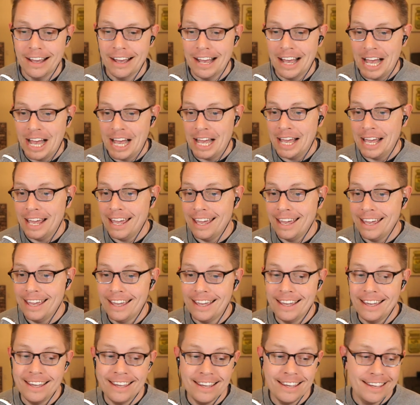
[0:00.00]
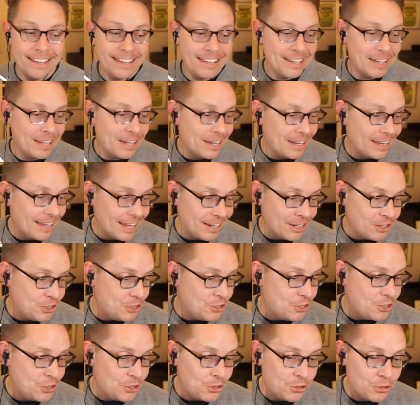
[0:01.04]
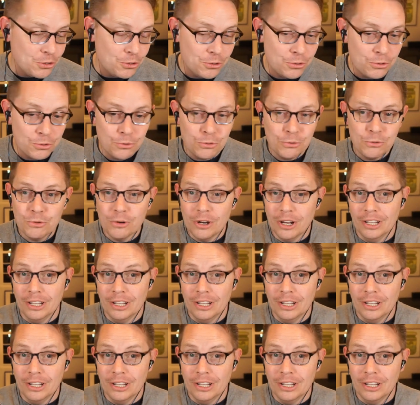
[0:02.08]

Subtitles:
I do